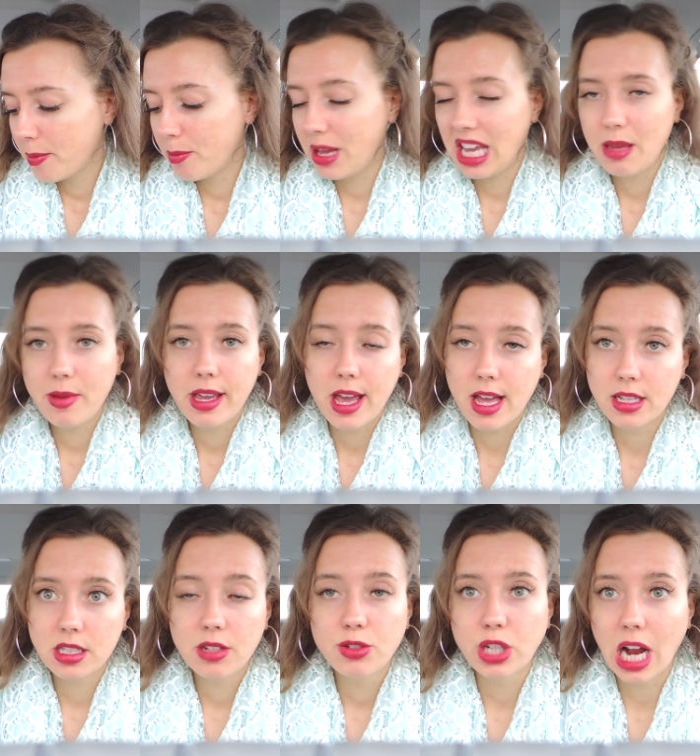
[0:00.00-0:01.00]
be
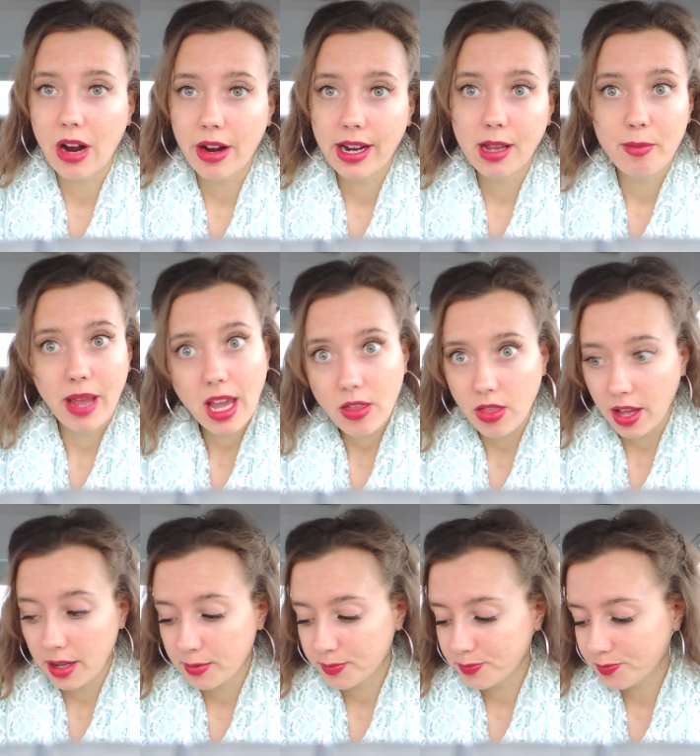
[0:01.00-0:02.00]
because of showering and
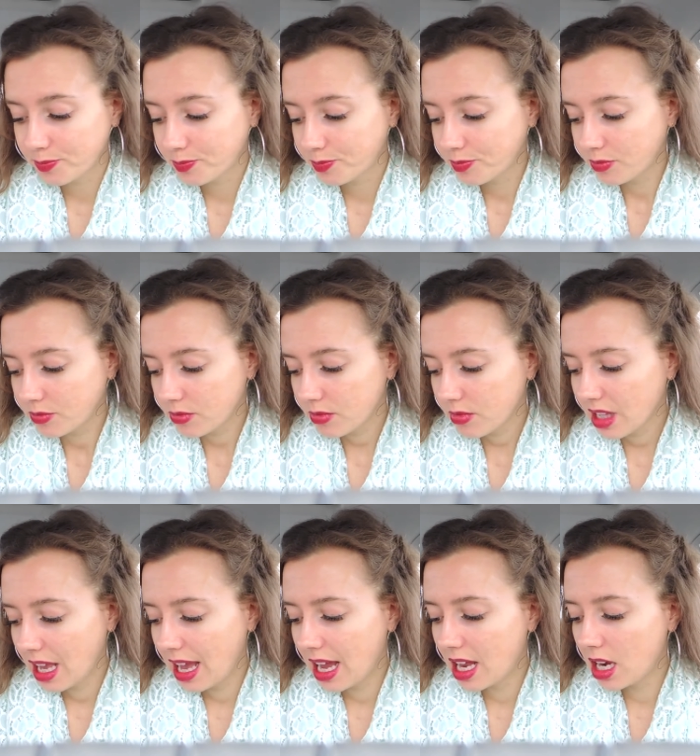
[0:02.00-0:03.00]
bathing.
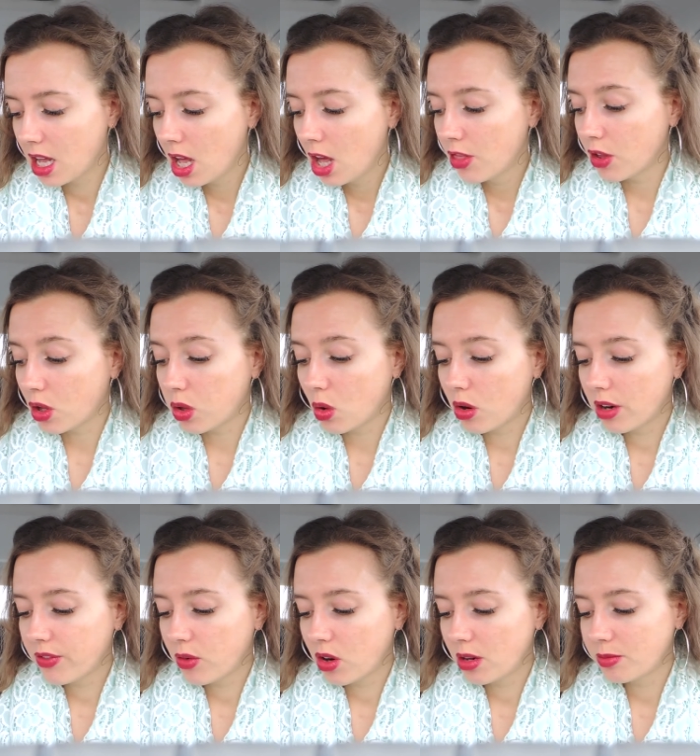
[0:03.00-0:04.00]
And the
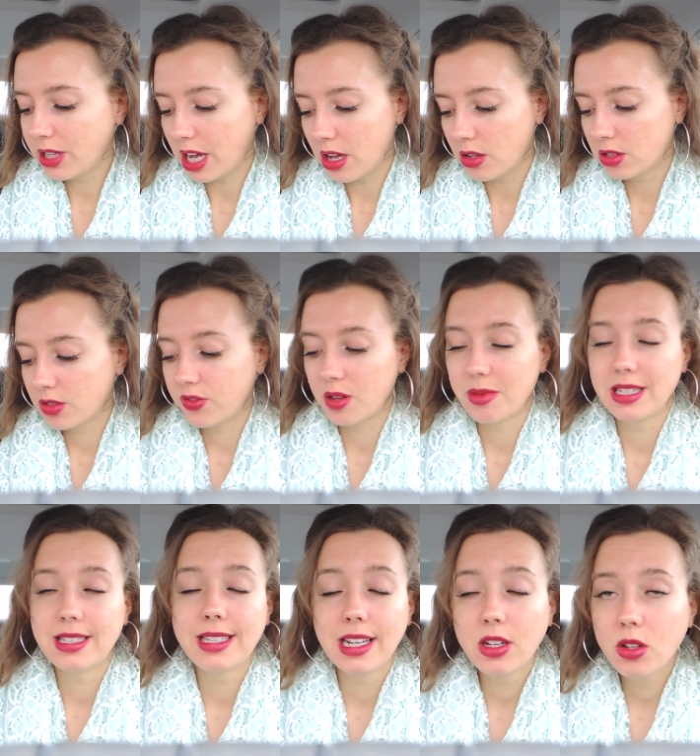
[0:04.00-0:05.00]
chloroform dose from a
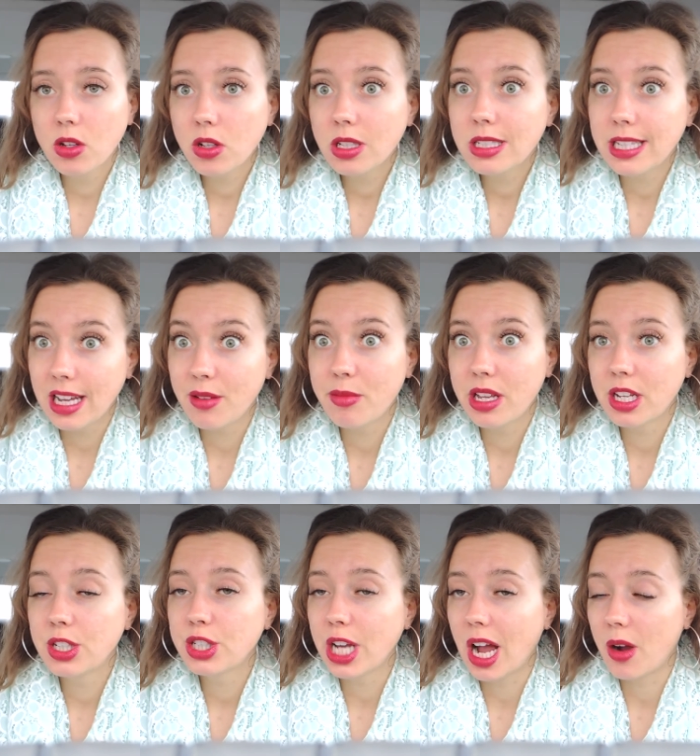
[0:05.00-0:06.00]
single
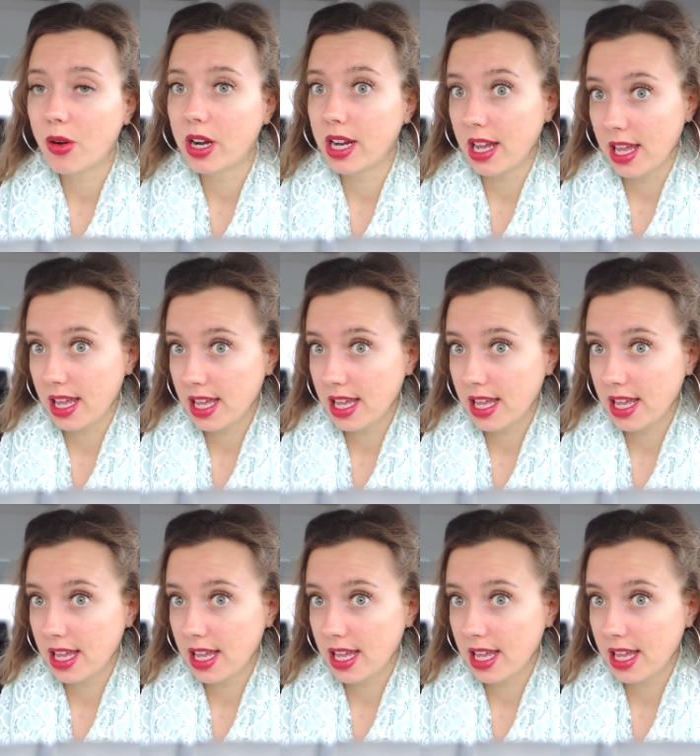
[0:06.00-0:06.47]
10-minute shower